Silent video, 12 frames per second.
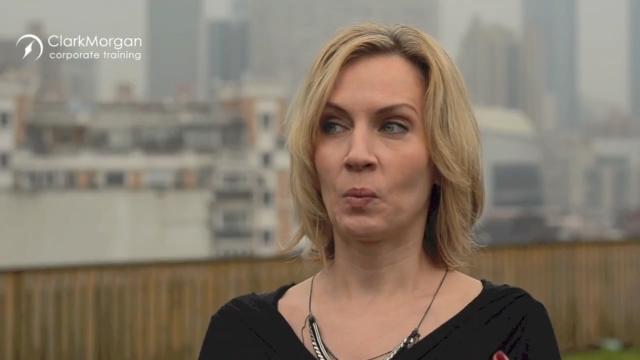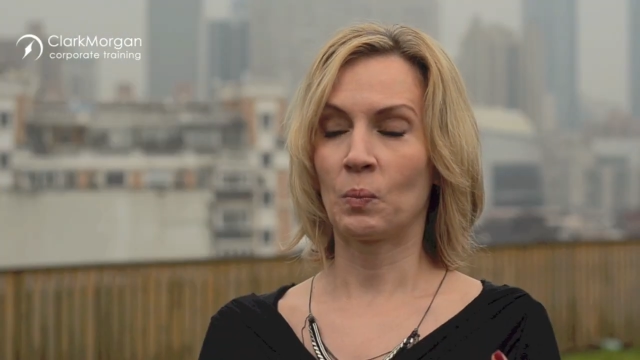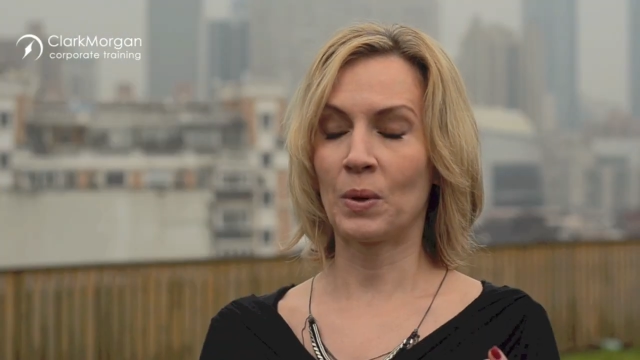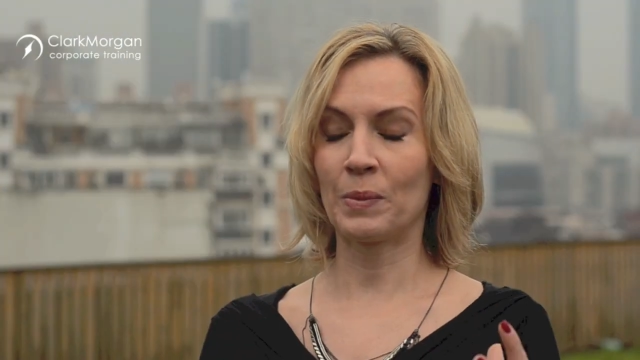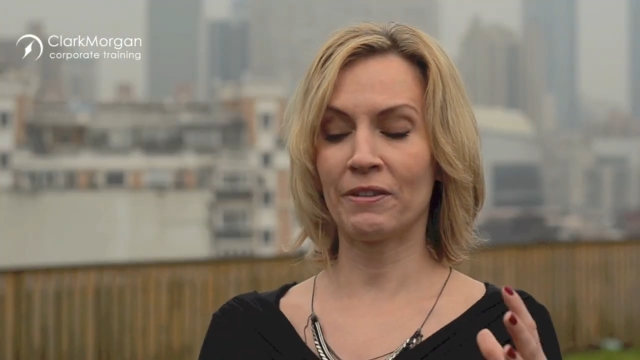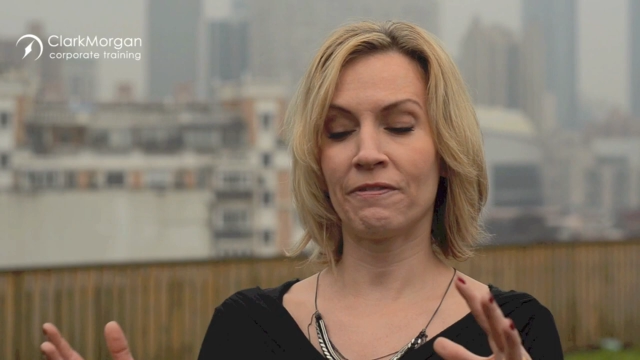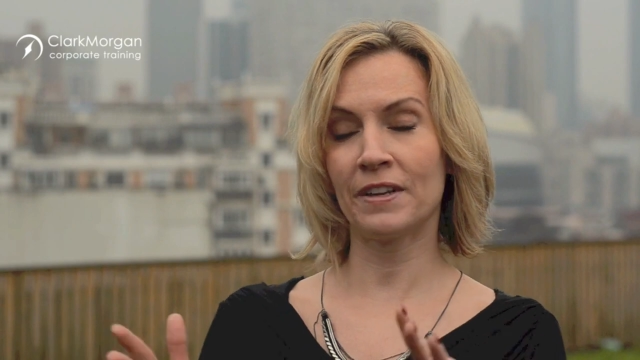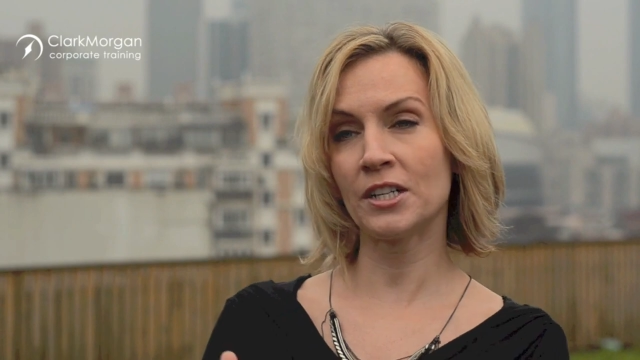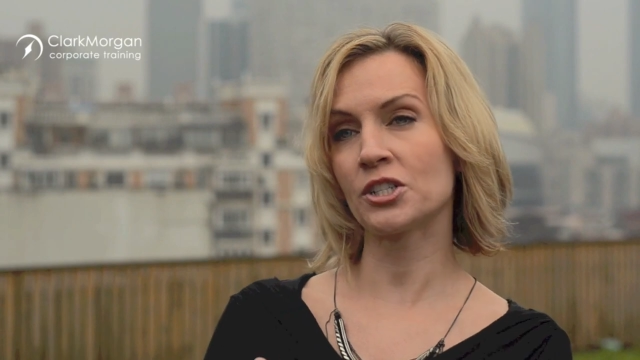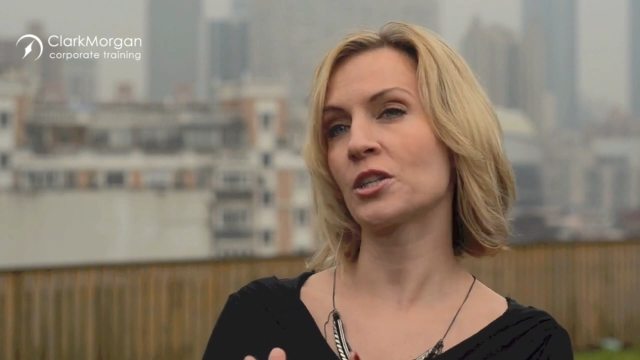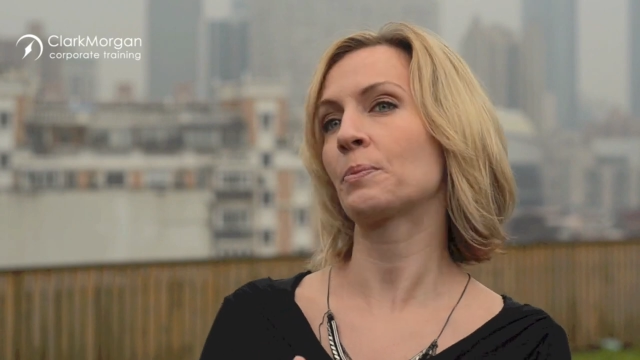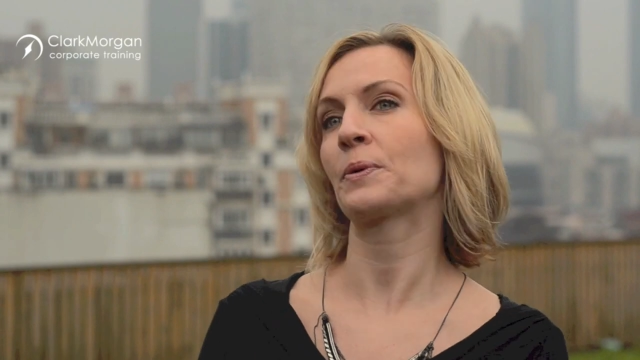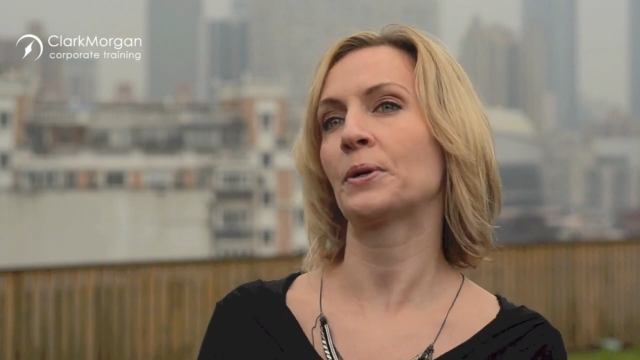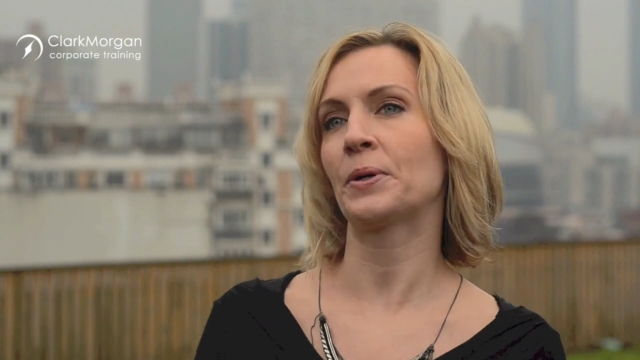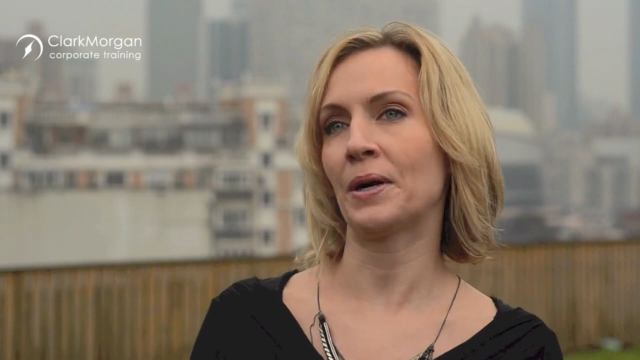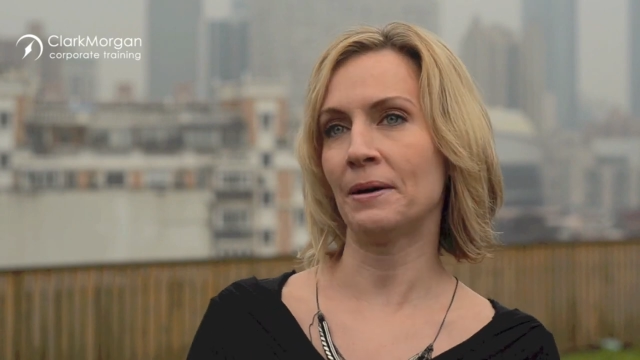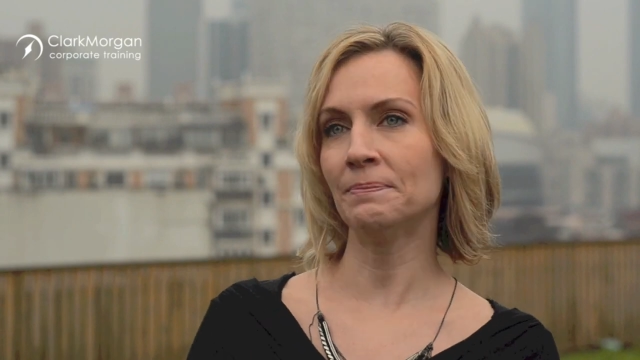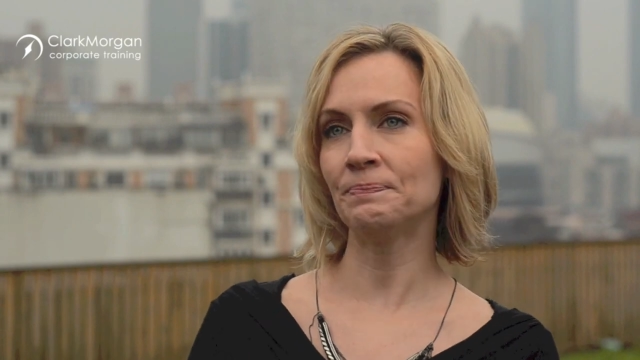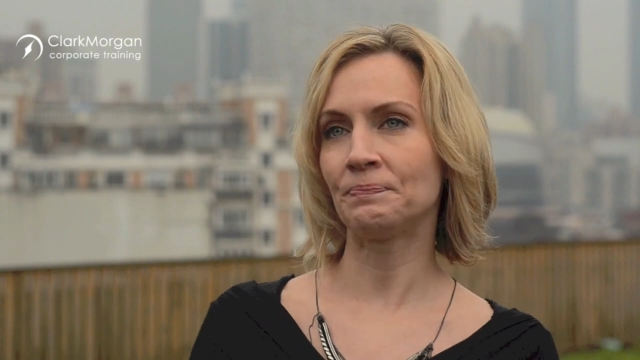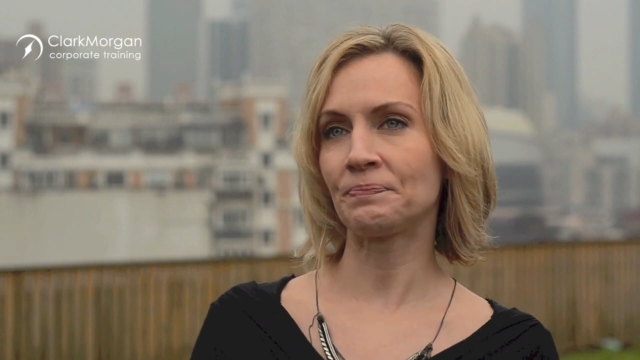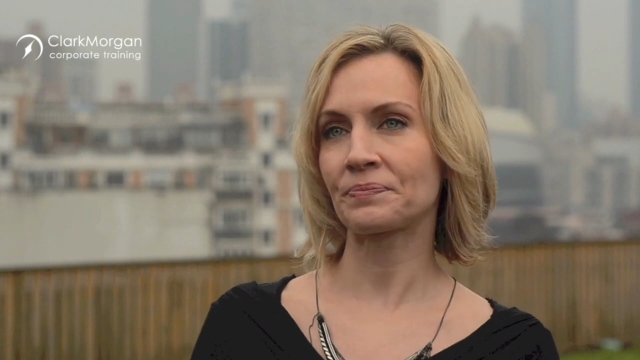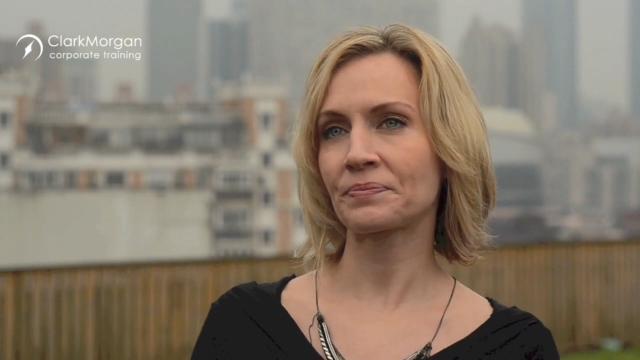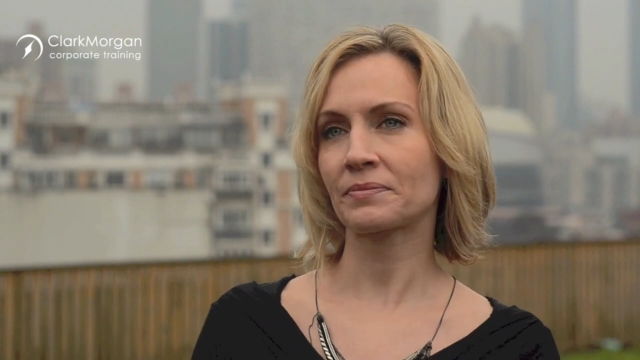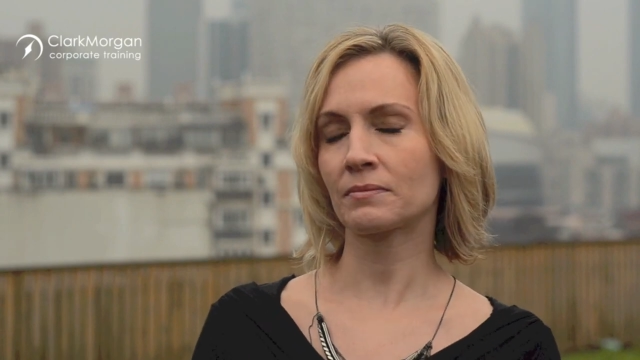When we finish the program,
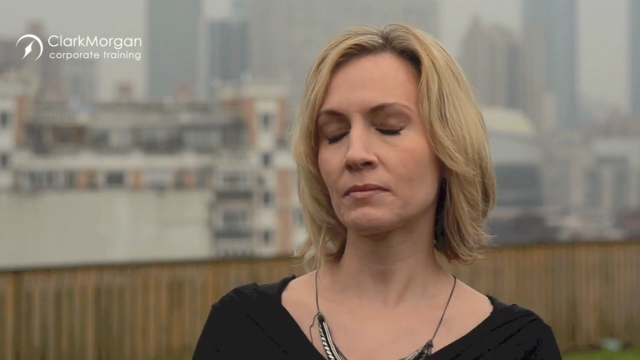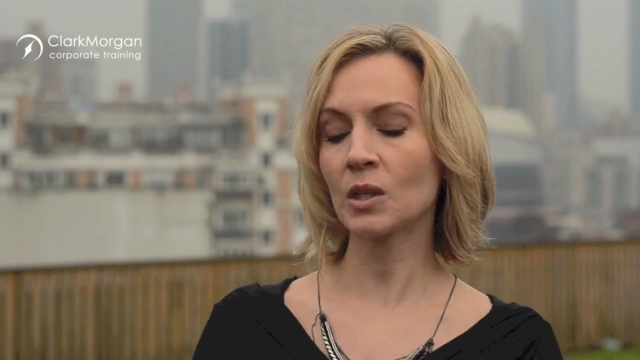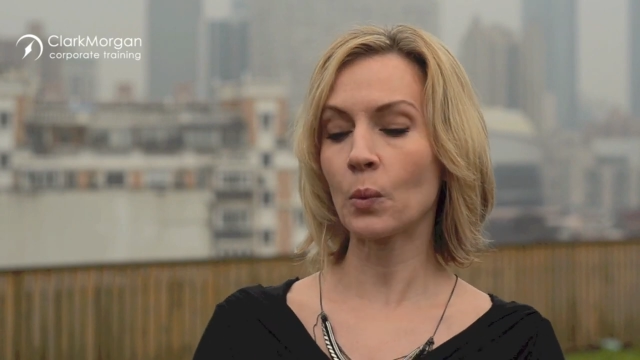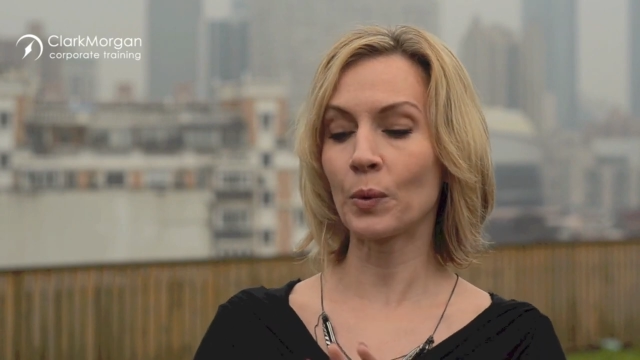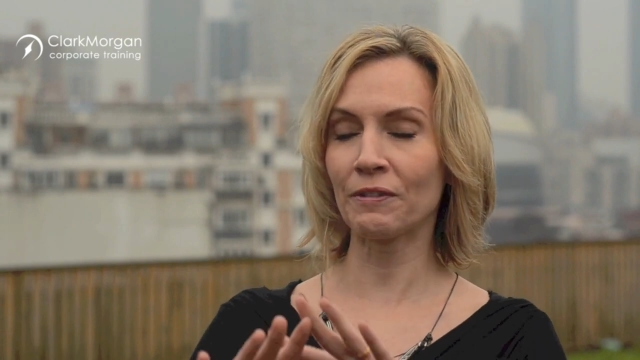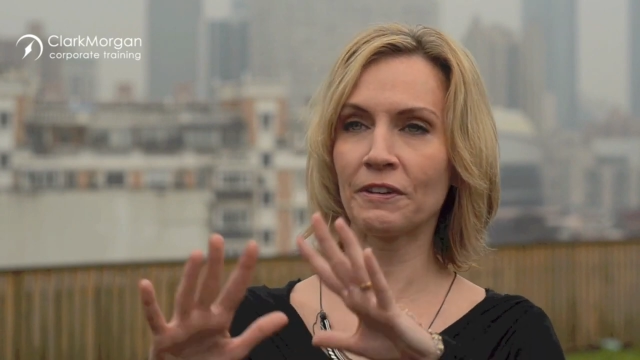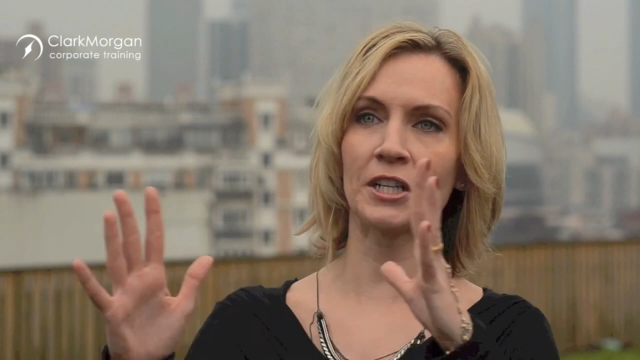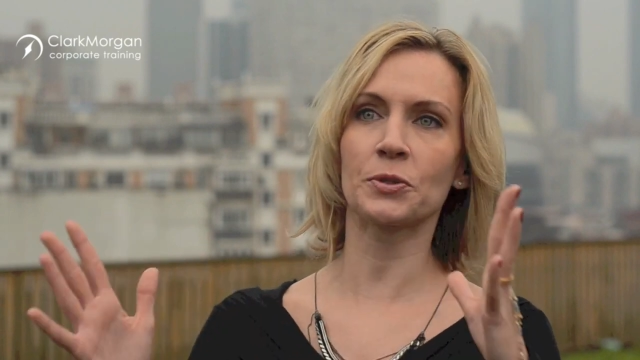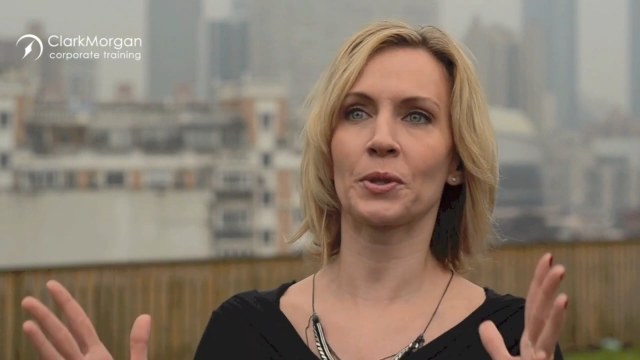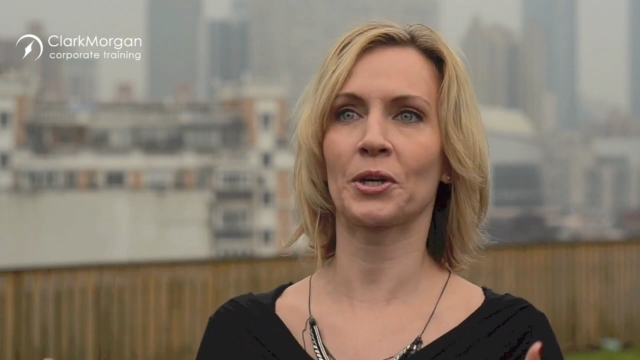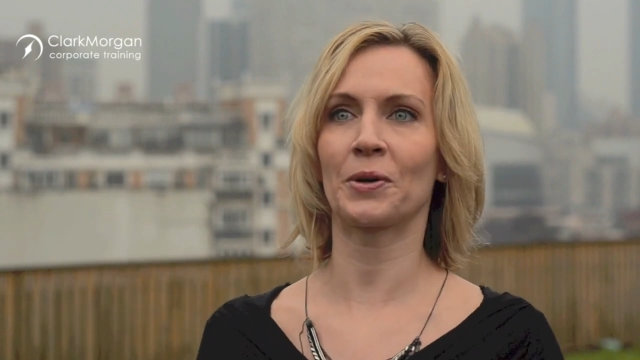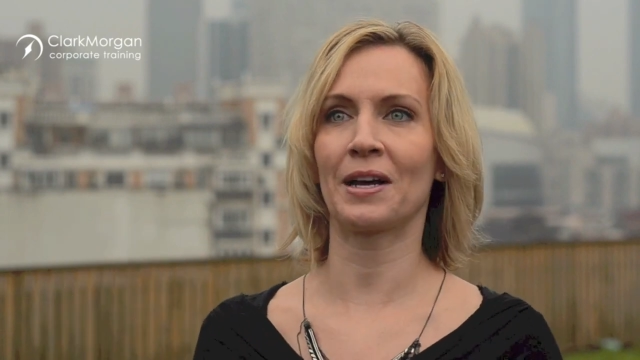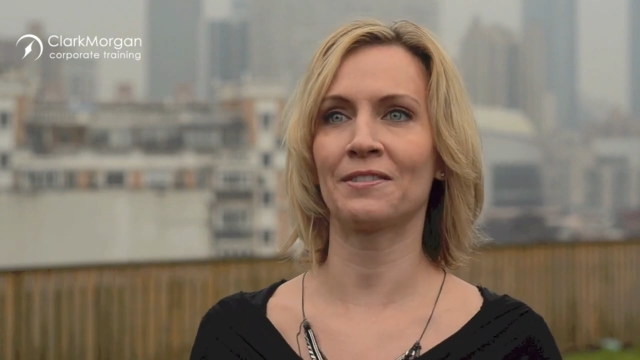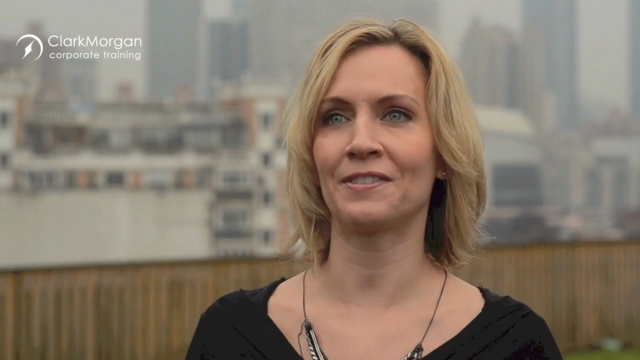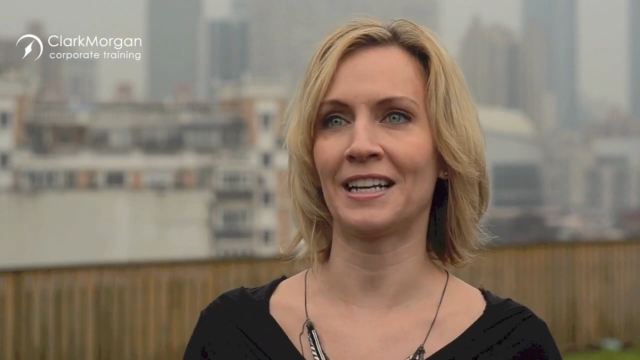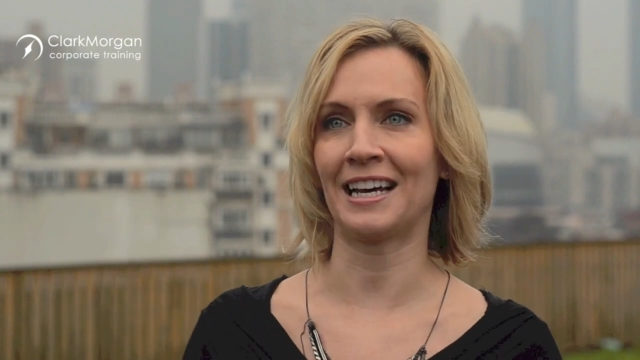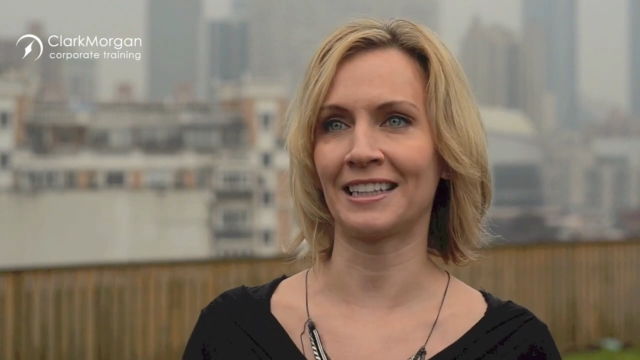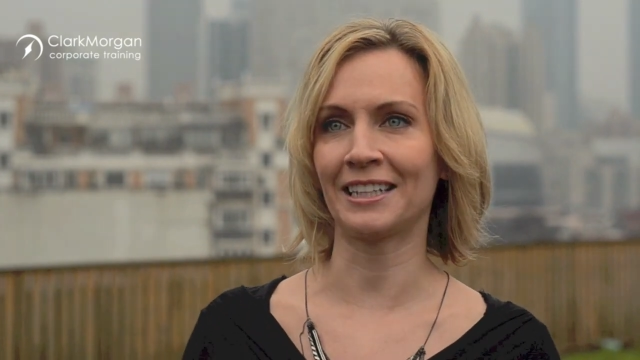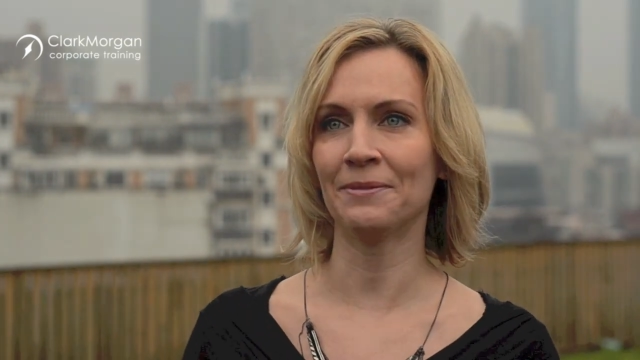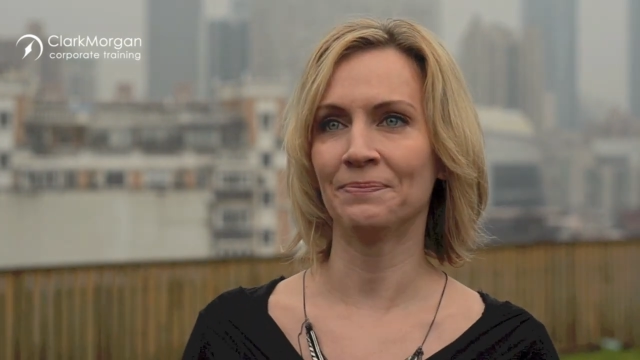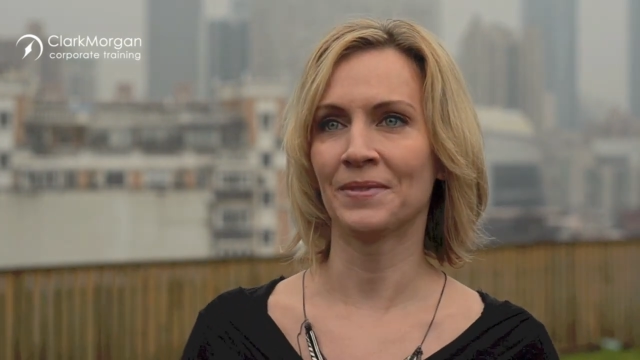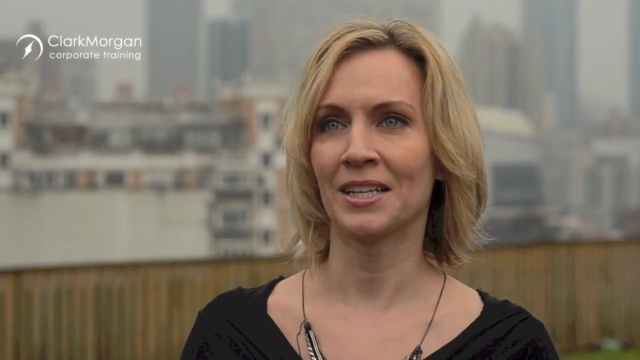we finish with a grand finale.